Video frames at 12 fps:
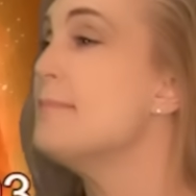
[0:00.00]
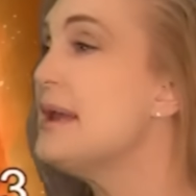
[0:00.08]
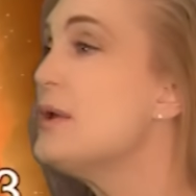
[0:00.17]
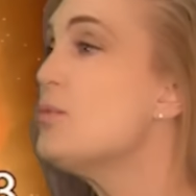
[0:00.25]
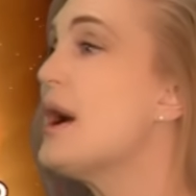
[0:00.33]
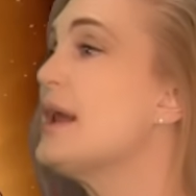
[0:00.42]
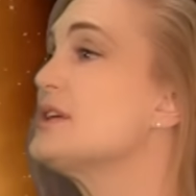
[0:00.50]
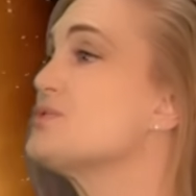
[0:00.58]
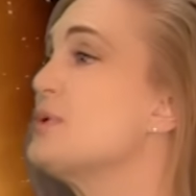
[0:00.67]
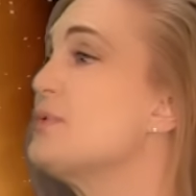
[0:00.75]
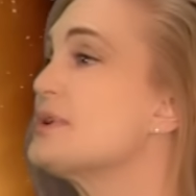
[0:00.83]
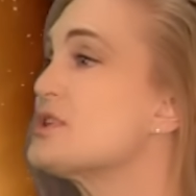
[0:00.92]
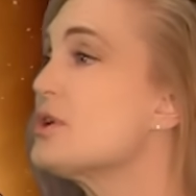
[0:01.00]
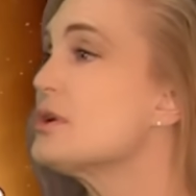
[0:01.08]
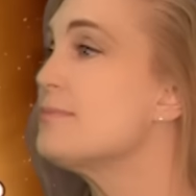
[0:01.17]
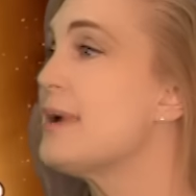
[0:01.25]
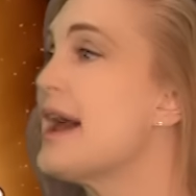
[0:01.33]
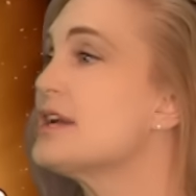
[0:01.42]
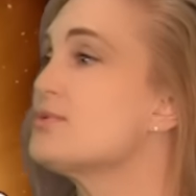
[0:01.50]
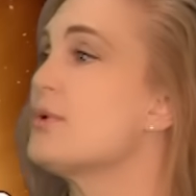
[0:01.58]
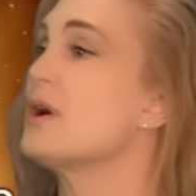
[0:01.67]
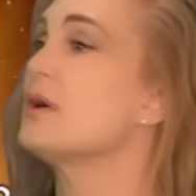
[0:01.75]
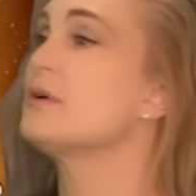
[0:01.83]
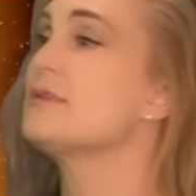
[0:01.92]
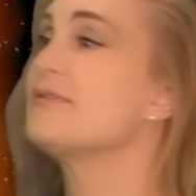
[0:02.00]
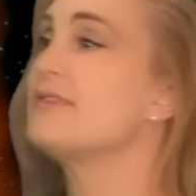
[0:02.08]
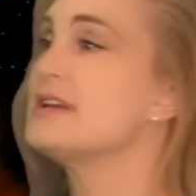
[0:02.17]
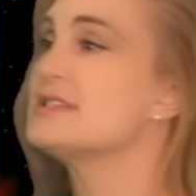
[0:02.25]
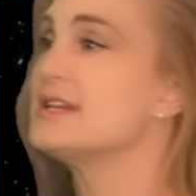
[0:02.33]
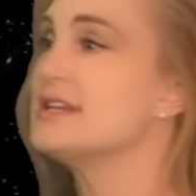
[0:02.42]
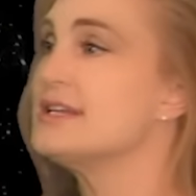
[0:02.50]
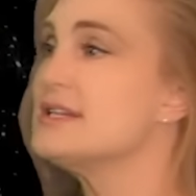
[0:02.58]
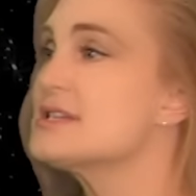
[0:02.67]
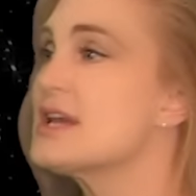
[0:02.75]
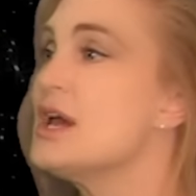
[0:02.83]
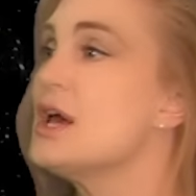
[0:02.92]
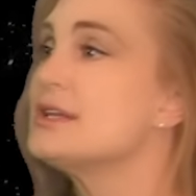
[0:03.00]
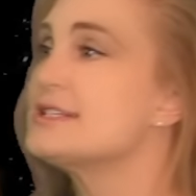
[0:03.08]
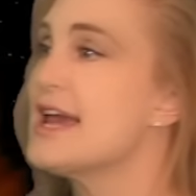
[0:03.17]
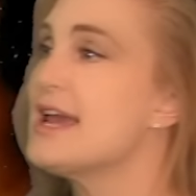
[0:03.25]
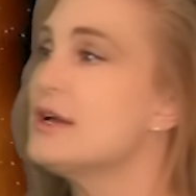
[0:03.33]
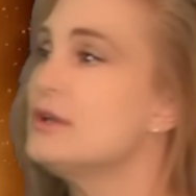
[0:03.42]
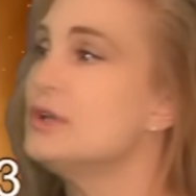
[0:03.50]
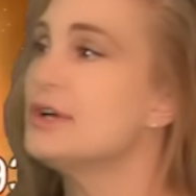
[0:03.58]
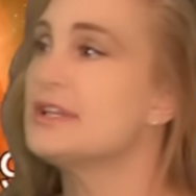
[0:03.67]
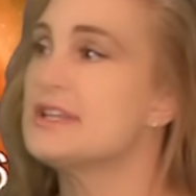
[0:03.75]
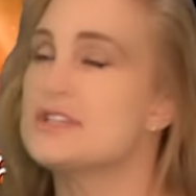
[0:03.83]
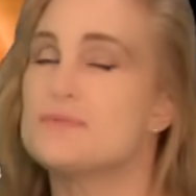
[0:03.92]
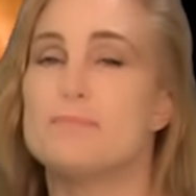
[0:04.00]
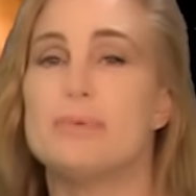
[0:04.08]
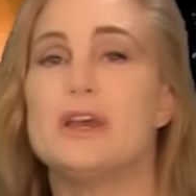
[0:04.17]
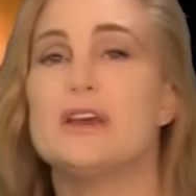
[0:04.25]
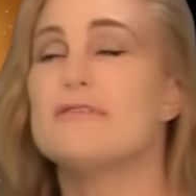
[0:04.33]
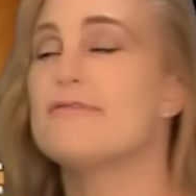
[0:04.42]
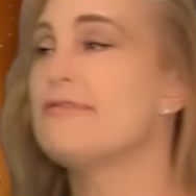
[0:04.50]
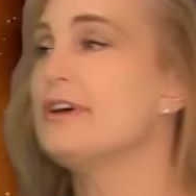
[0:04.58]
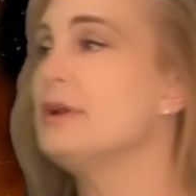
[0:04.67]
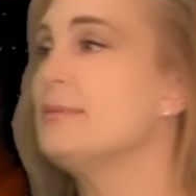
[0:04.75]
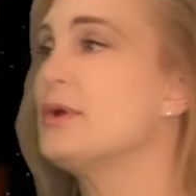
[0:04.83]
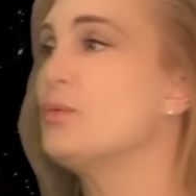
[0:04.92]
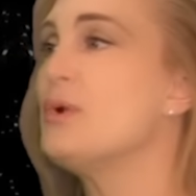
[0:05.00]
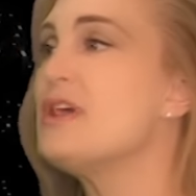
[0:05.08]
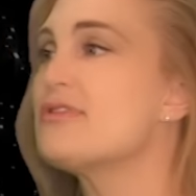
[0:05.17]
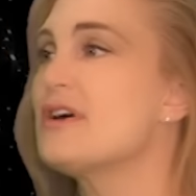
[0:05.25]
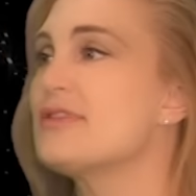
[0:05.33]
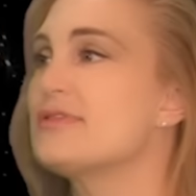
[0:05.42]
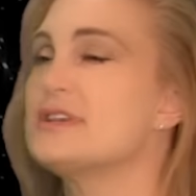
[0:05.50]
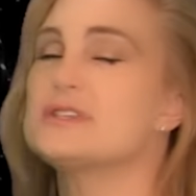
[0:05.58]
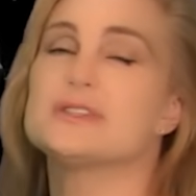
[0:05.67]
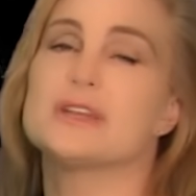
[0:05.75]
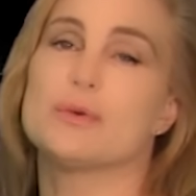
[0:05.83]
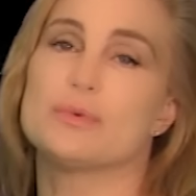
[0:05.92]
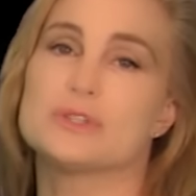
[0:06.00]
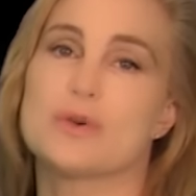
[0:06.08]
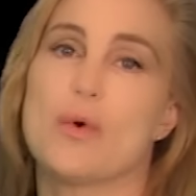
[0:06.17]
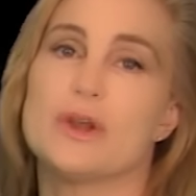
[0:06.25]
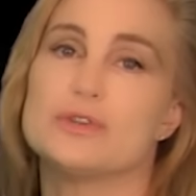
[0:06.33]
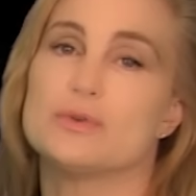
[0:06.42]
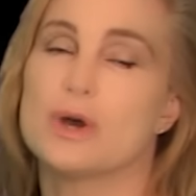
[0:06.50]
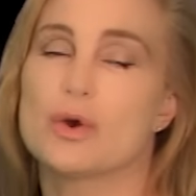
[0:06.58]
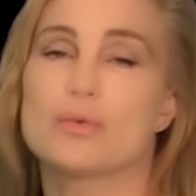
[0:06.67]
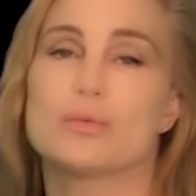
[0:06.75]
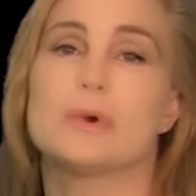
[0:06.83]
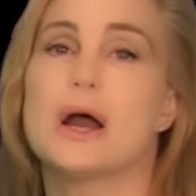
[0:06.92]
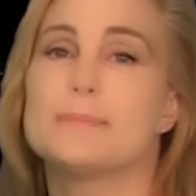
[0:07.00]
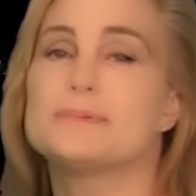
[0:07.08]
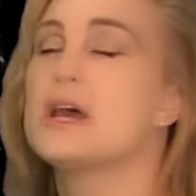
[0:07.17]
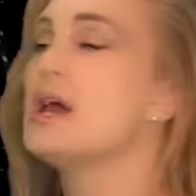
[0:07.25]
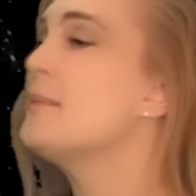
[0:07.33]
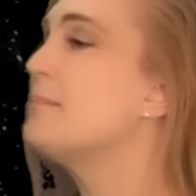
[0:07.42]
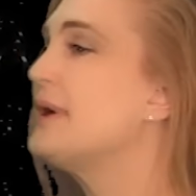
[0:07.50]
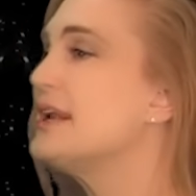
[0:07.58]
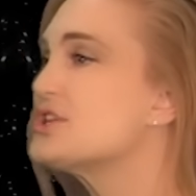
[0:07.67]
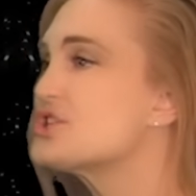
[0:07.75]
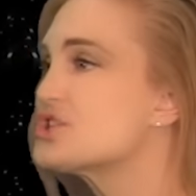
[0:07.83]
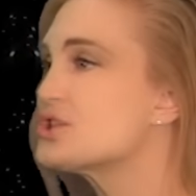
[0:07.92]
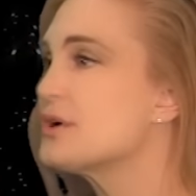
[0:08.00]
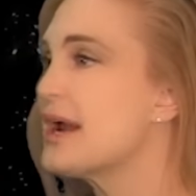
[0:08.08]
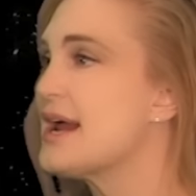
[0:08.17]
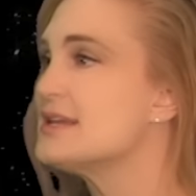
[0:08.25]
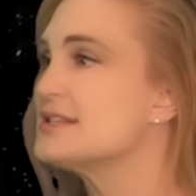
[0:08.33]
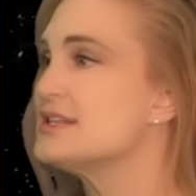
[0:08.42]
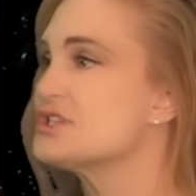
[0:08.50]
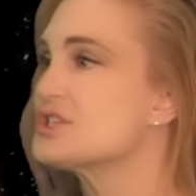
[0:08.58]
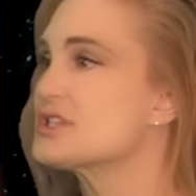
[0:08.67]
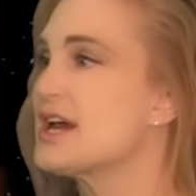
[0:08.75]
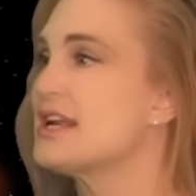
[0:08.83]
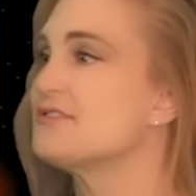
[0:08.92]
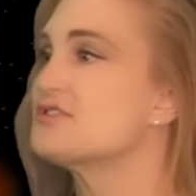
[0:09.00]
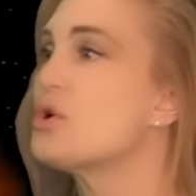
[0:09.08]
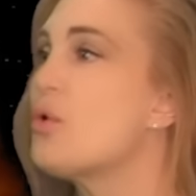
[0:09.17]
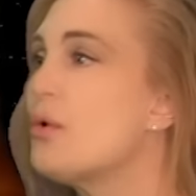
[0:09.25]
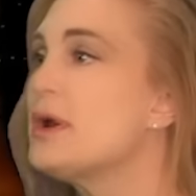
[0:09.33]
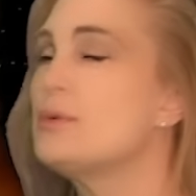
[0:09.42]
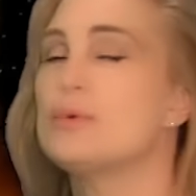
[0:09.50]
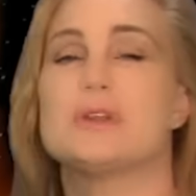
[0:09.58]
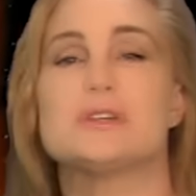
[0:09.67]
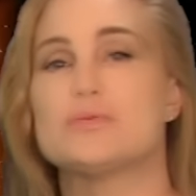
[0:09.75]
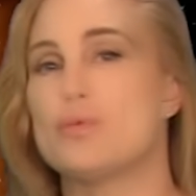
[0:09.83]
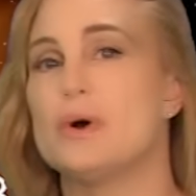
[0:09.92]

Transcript: Meanwhile, as we return back to our Earth-facing disk, take a look at this big filament. We thought this thing was going to erupt, but it sure hasn't. It just kind of toyed with us.